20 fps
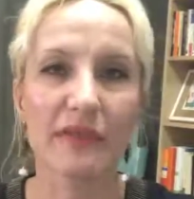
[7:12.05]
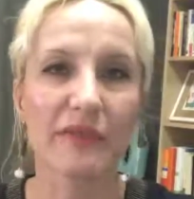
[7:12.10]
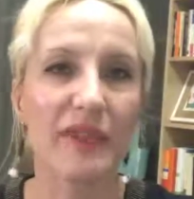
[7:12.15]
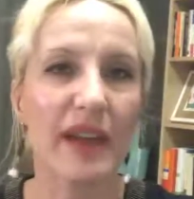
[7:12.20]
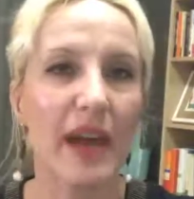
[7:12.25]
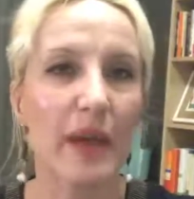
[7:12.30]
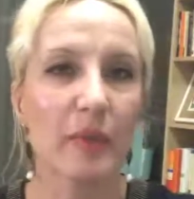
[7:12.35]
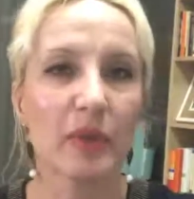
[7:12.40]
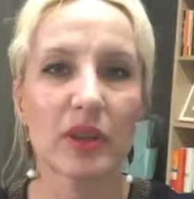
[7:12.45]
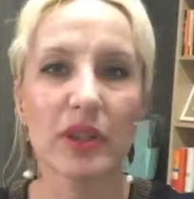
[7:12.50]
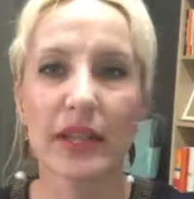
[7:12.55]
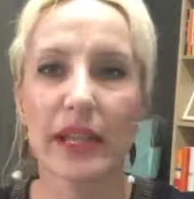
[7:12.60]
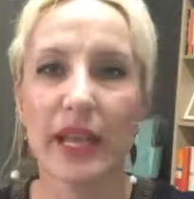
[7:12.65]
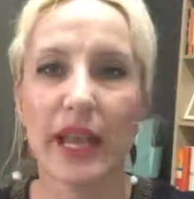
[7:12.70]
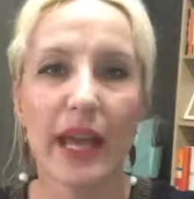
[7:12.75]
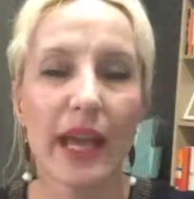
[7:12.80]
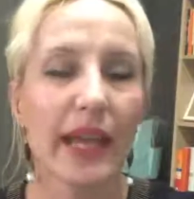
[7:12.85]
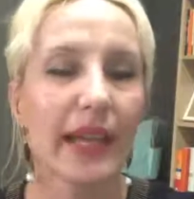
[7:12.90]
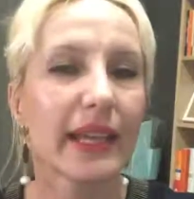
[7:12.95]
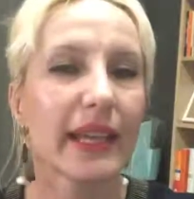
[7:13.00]

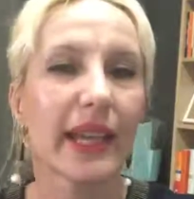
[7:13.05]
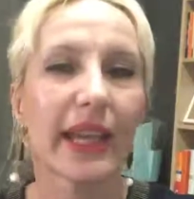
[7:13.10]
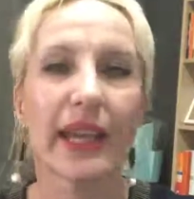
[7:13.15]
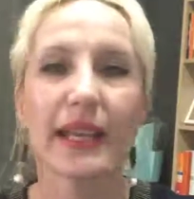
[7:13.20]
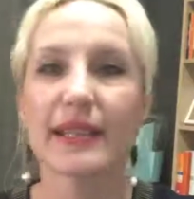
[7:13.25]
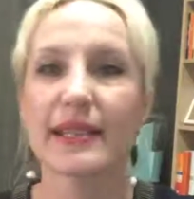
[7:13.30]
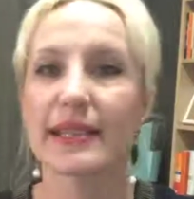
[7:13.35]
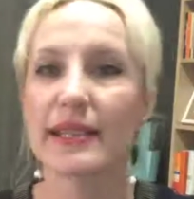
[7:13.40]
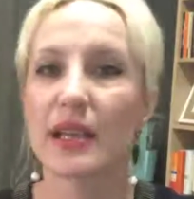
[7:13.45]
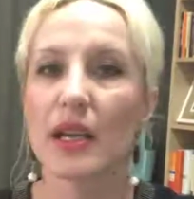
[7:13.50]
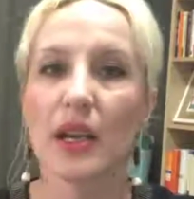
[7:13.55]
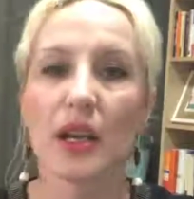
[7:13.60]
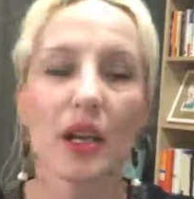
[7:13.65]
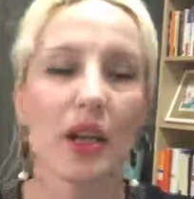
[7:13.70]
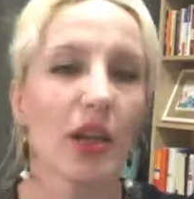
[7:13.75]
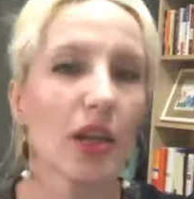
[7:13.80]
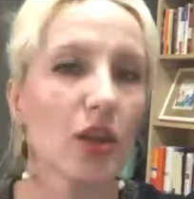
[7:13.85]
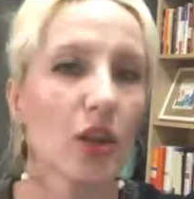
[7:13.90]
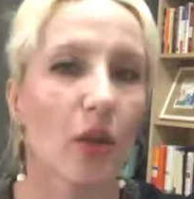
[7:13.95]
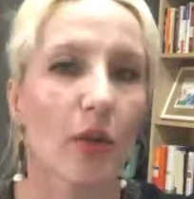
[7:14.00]
Family, kids,
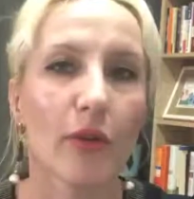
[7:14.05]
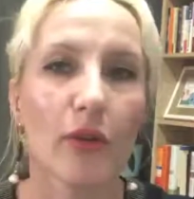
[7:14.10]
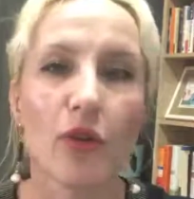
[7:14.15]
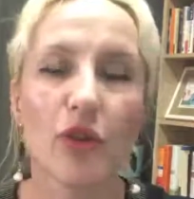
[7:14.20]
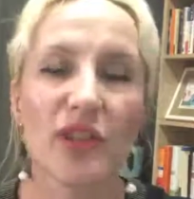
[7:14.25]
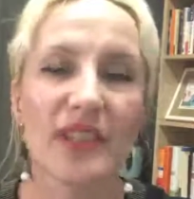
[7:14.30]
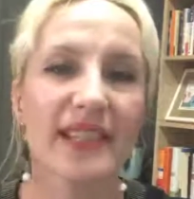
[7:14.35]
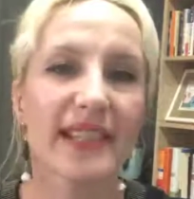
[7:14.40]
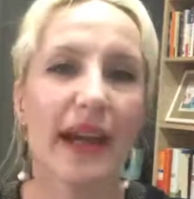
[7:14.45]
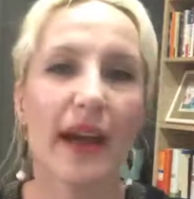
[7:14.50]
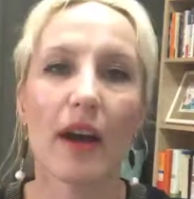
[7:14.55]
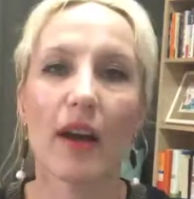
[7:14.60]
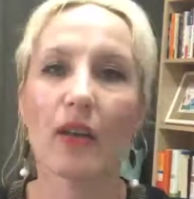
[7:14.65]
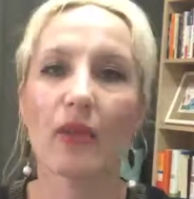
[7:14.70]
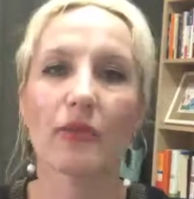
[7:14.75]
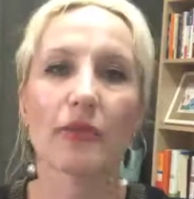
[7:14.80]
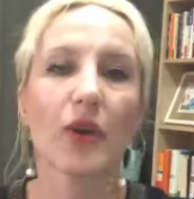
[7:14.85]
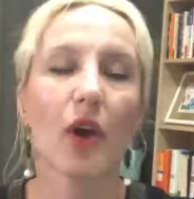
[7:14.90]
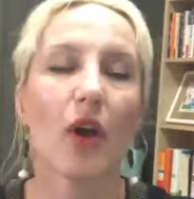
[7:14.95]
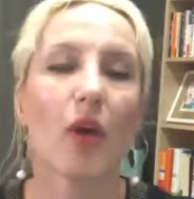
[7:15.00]

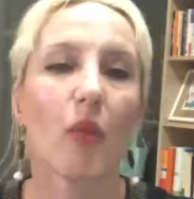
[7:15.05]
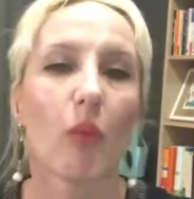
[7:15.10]
yourself,